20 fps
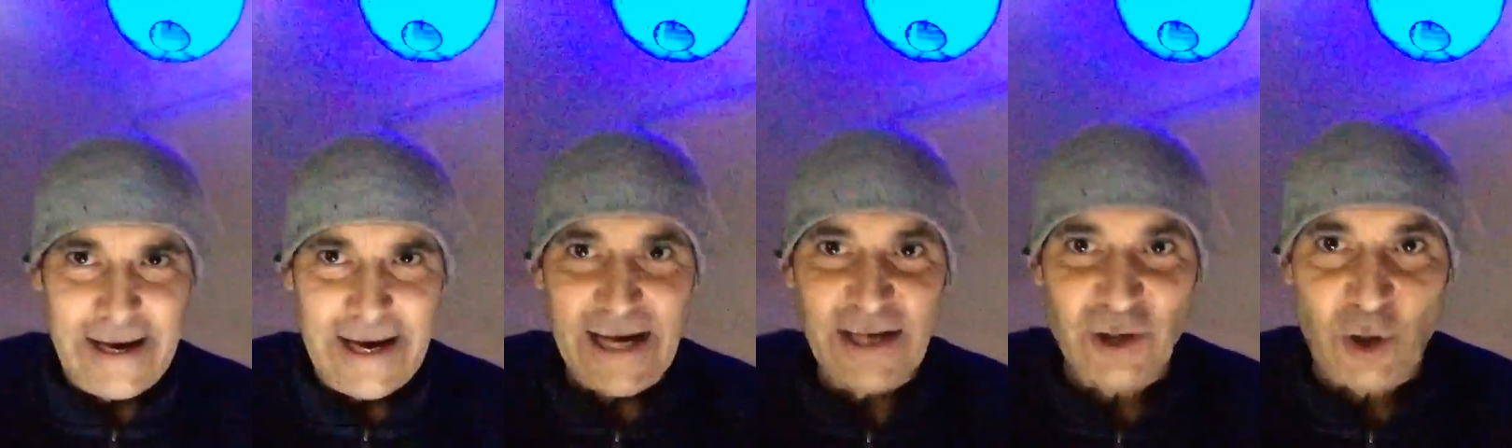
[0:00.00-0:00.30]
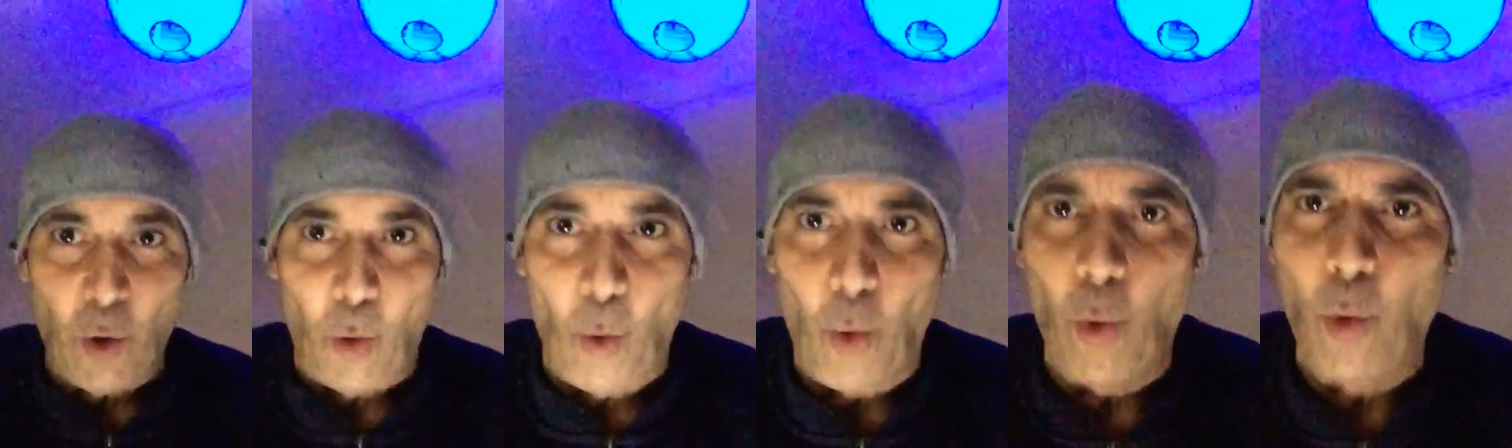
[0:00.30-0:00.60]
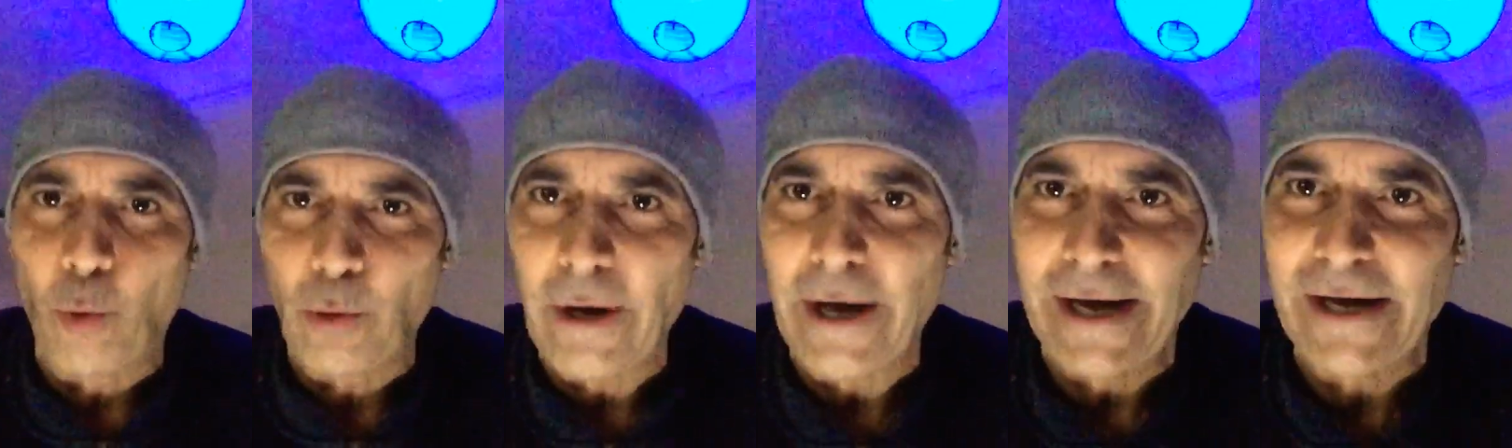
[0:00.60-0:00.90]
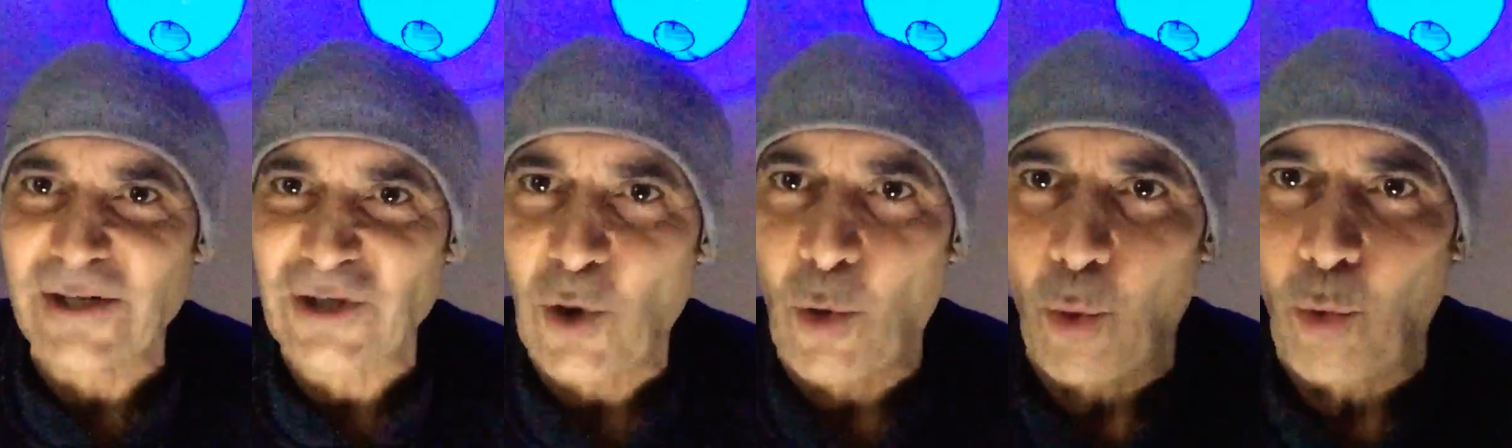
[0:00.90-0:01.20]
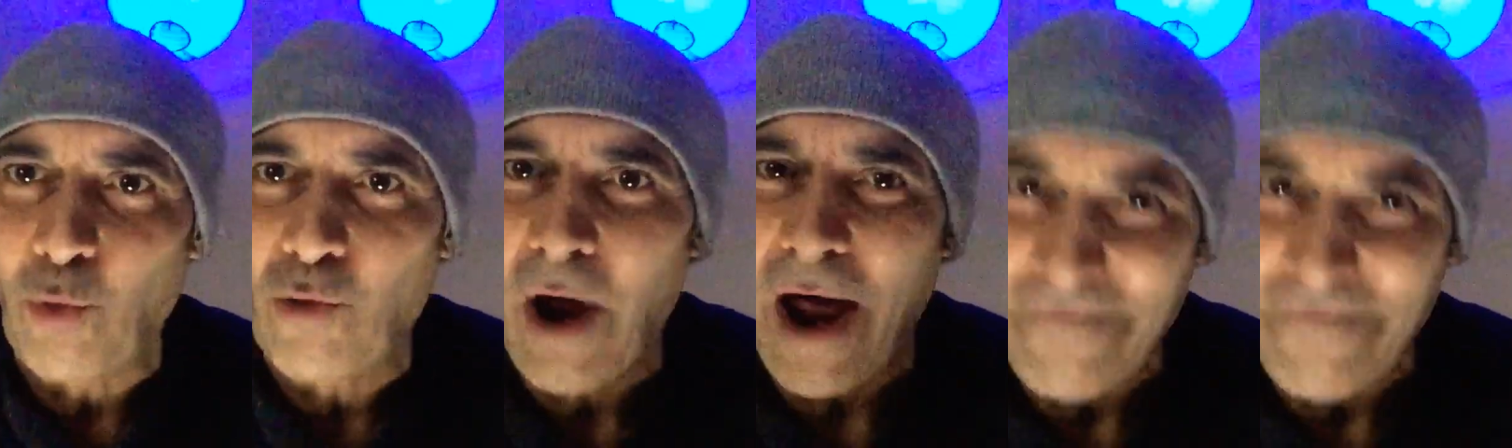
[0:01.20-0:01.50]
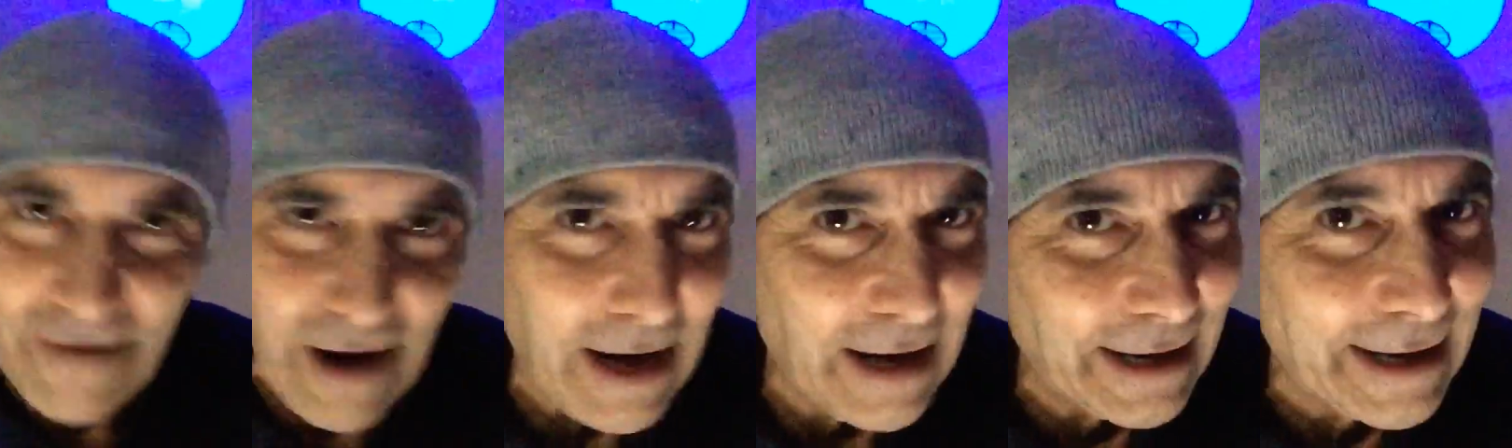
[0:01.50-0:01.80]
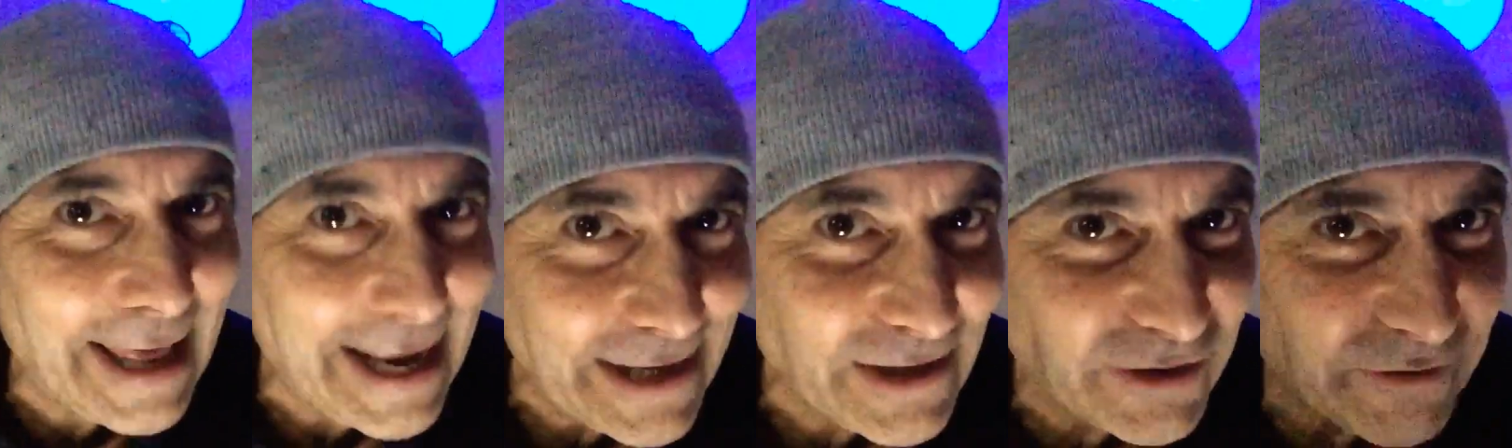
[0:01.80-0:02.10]
It's called it's called
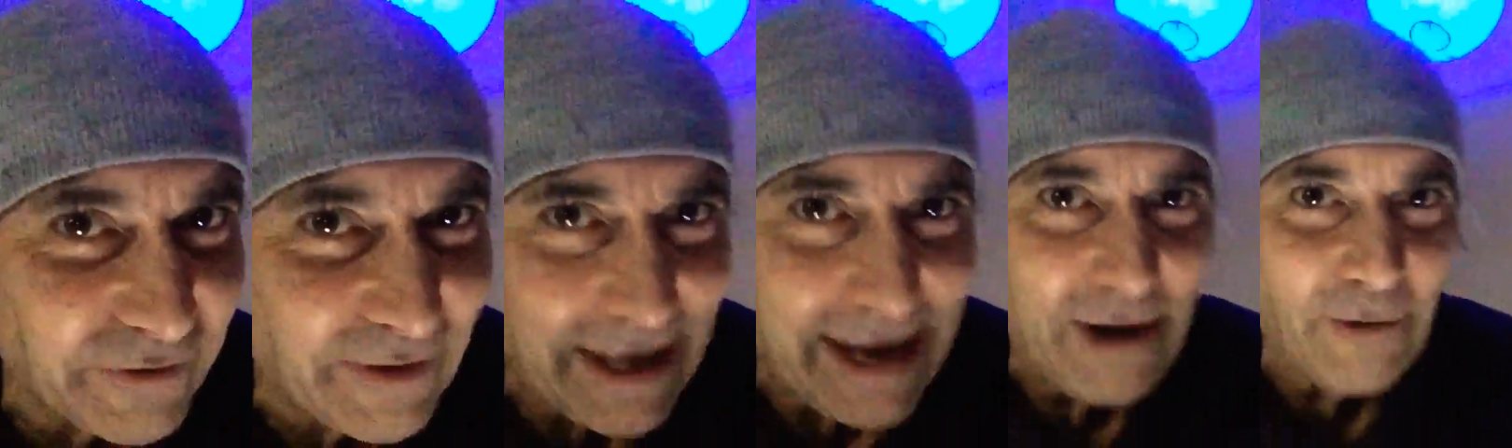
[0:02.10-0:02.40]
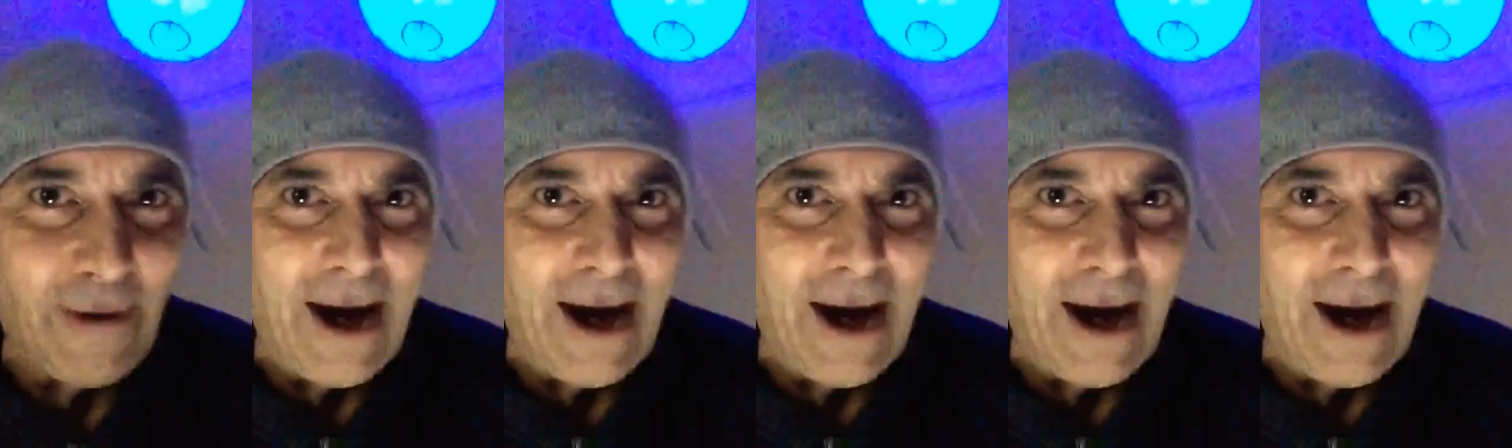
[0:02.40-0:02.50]
lens flare.